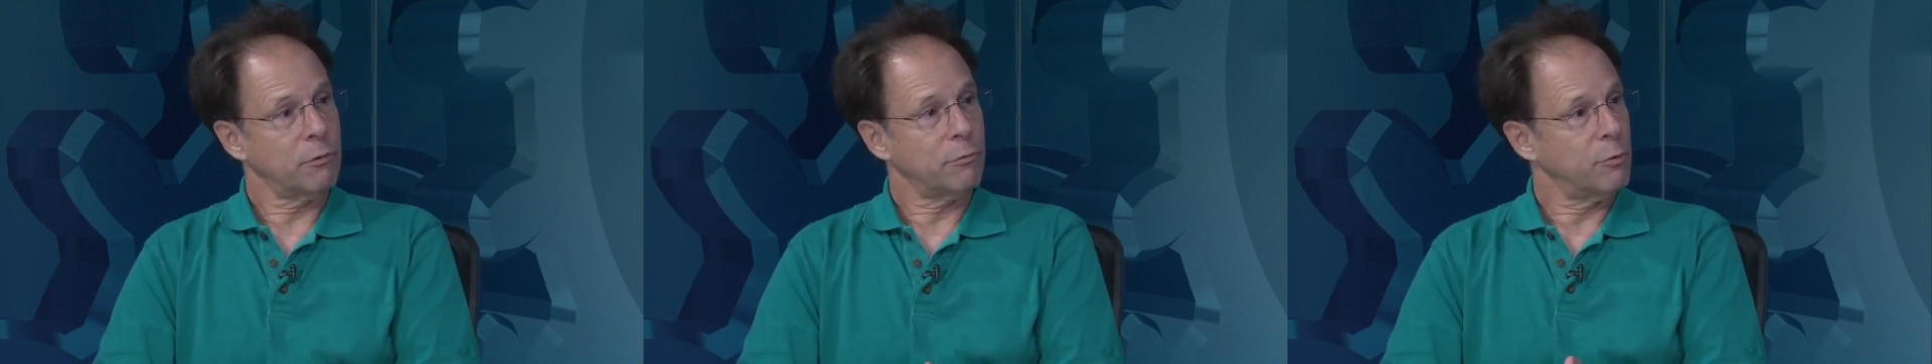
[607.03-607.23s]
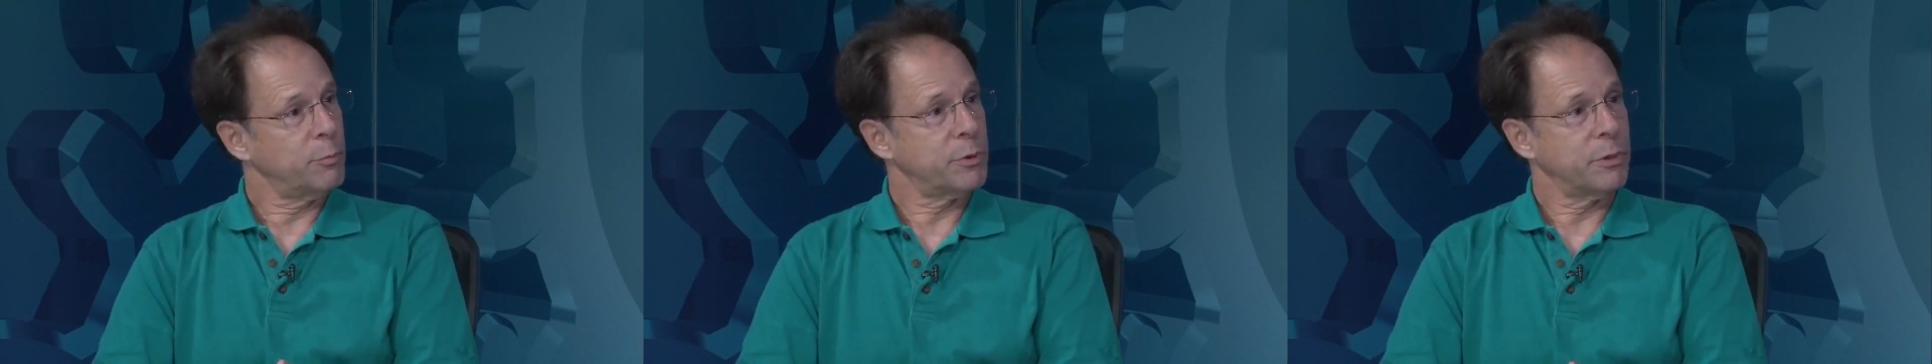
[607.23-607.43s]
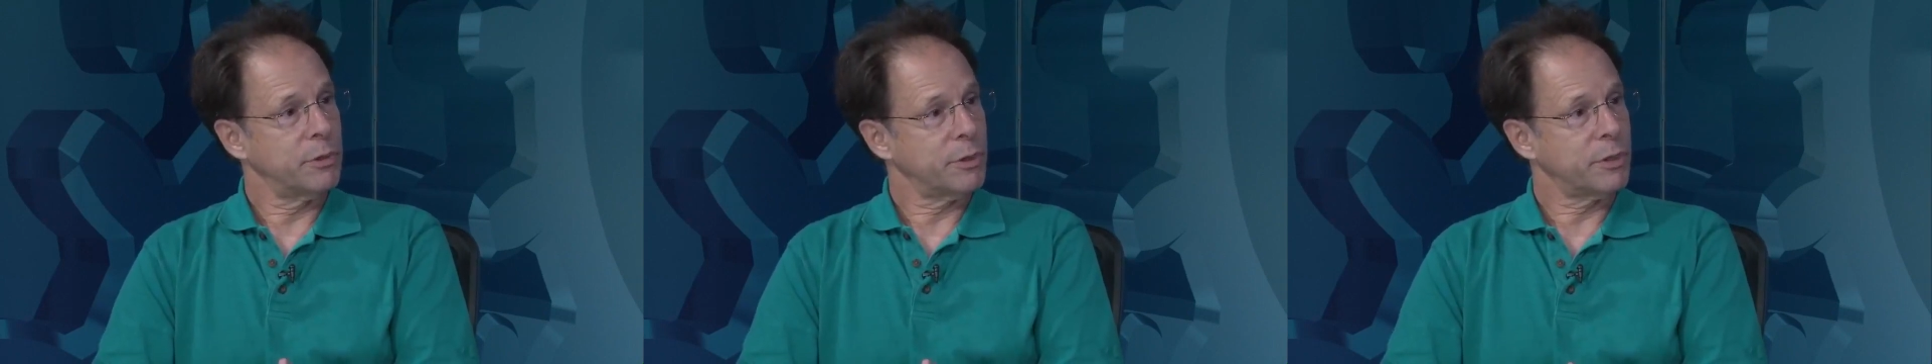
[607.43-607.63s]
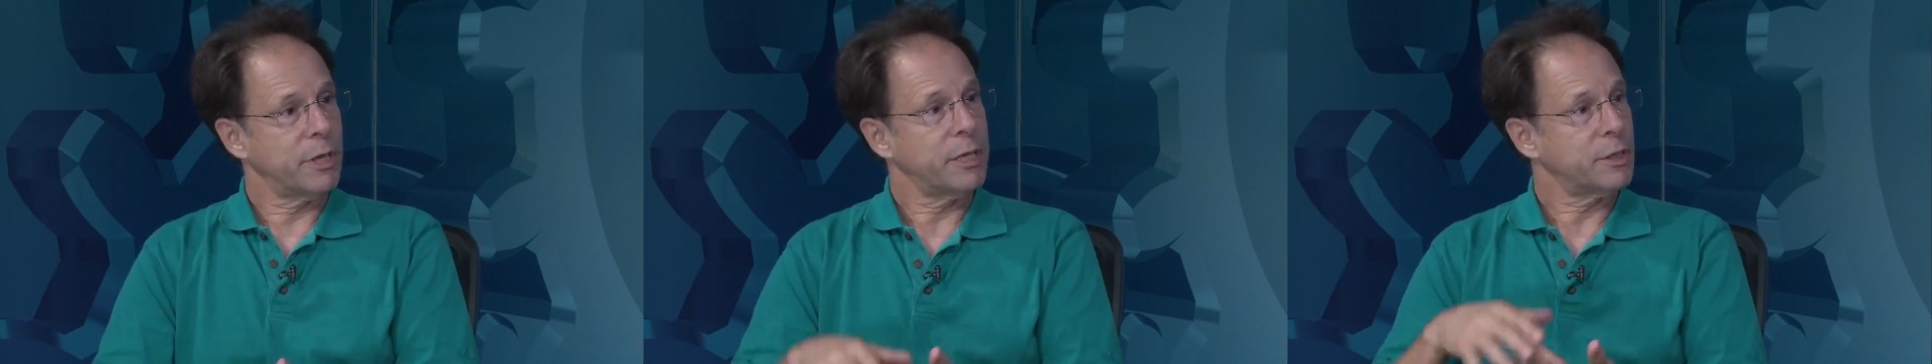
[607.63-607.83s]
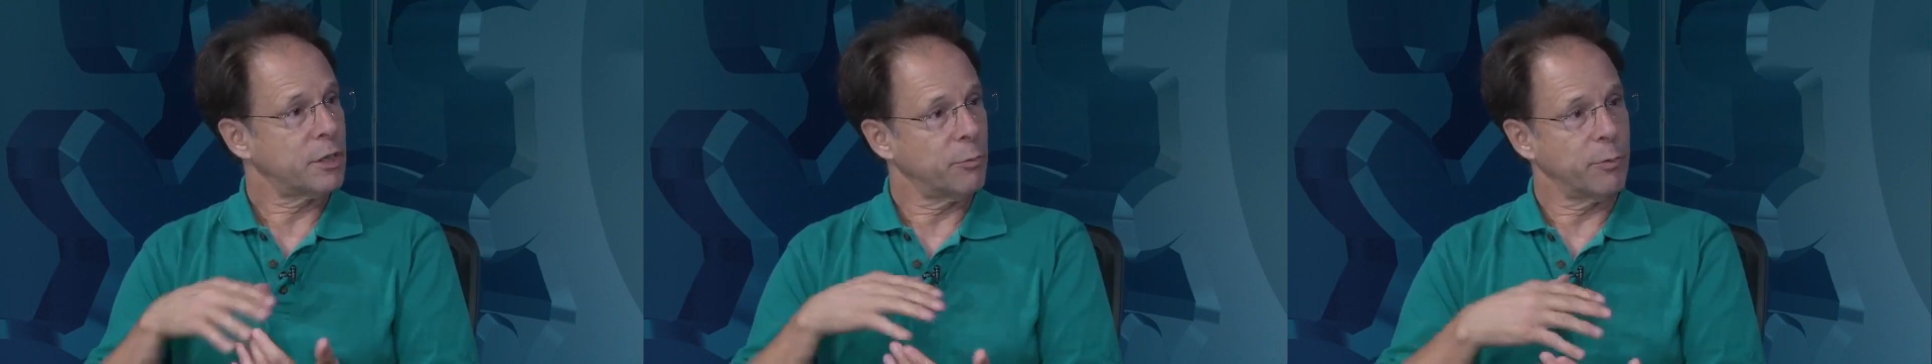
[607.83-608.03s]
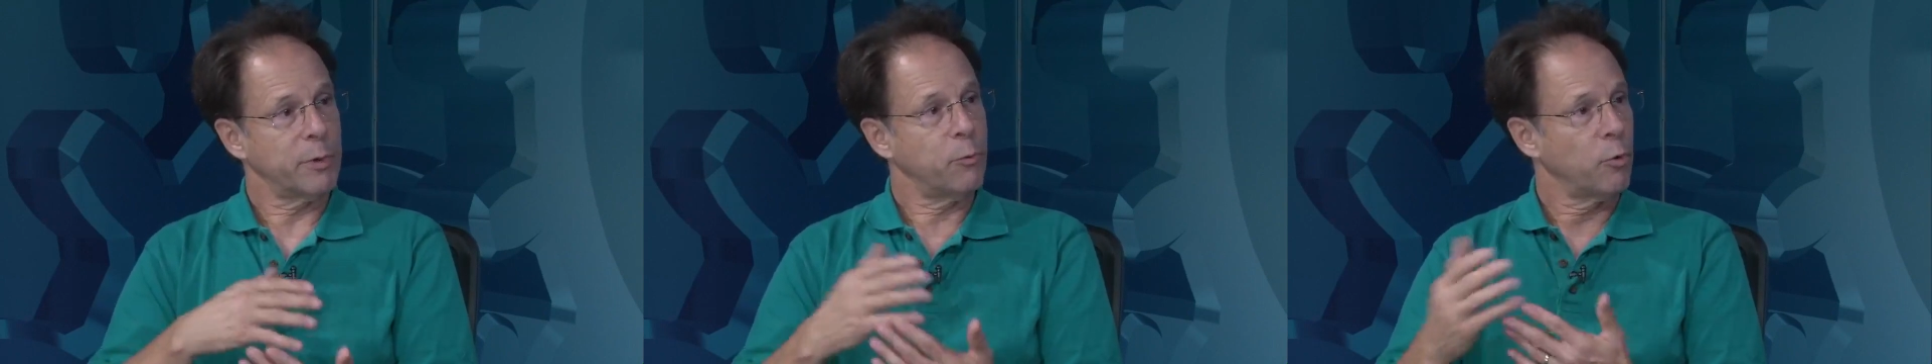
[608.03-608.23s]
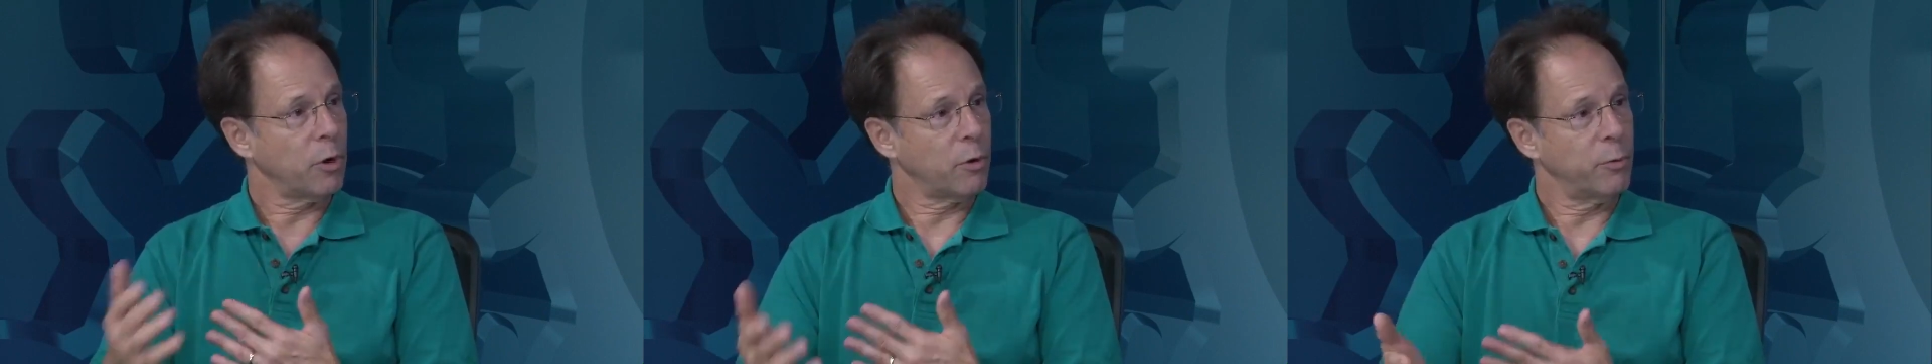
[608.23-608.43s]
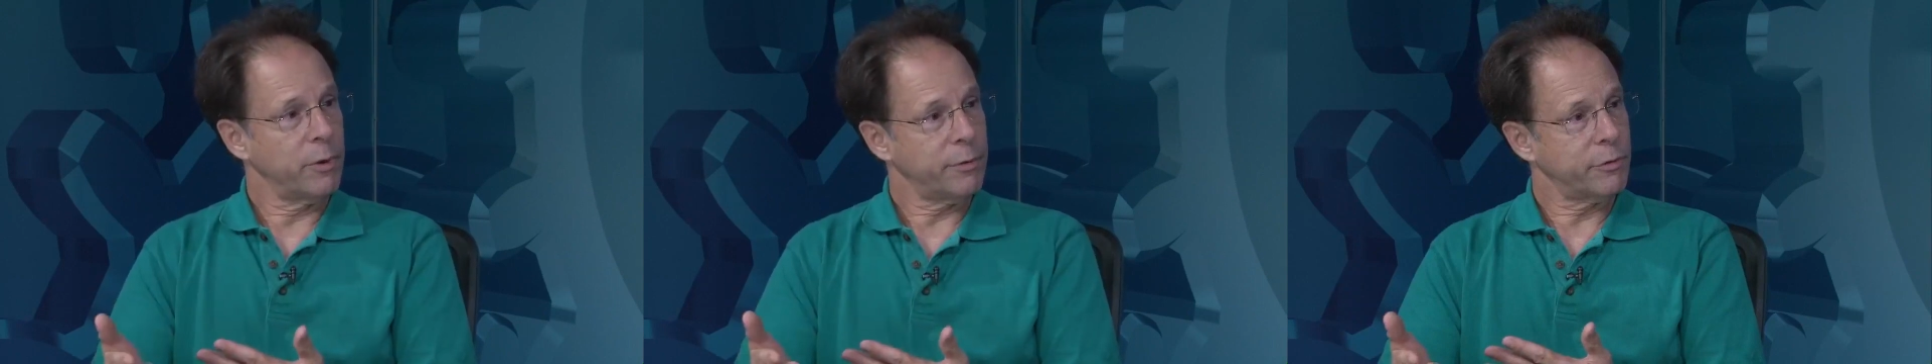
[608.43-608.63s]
groups in the states that we work with,